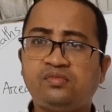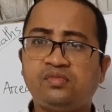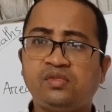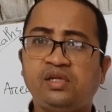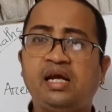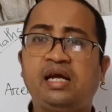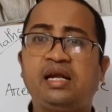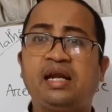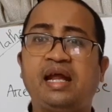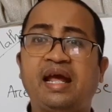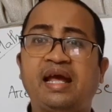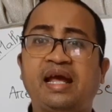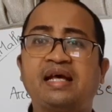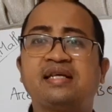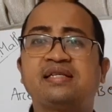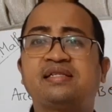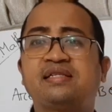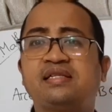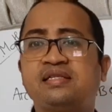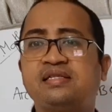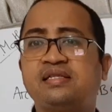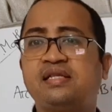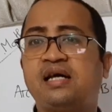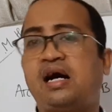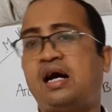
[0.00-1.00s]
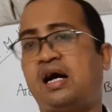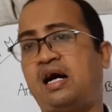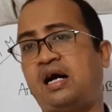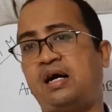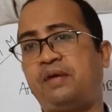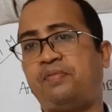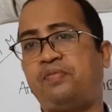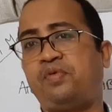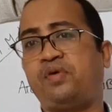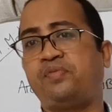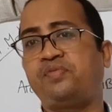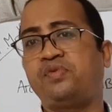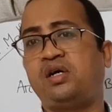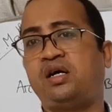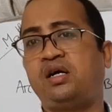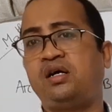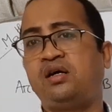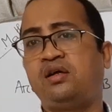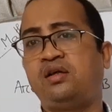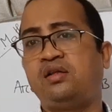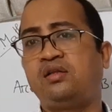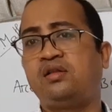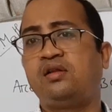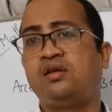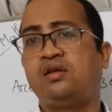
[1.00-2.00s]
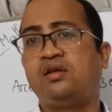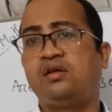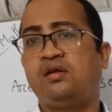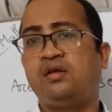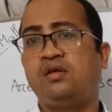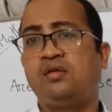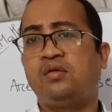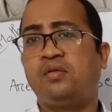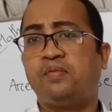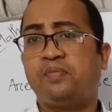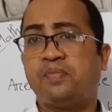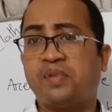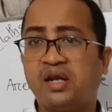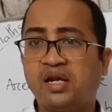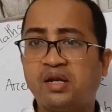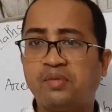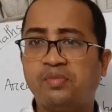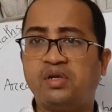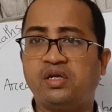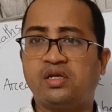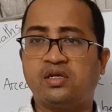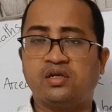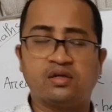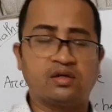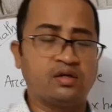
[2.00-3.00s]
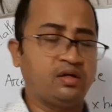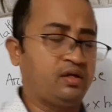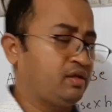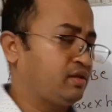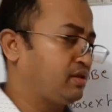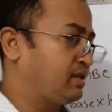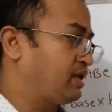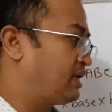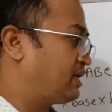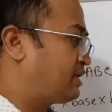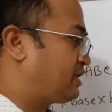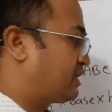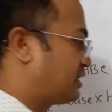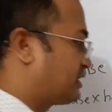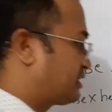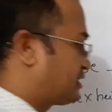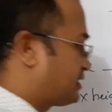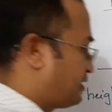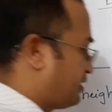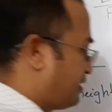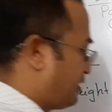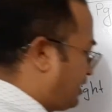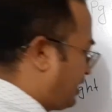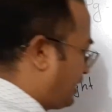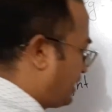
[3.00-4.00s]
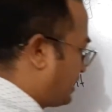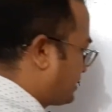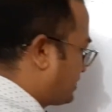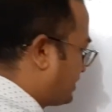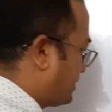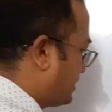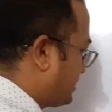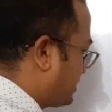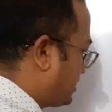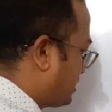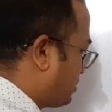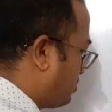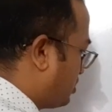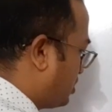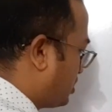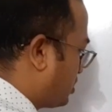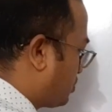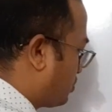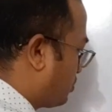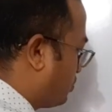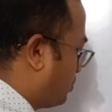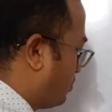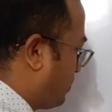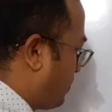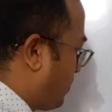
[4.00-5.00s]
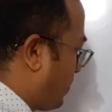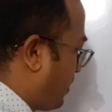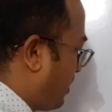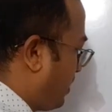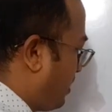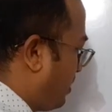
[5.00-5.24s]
And s is the half of the perimeter. That is s is equal to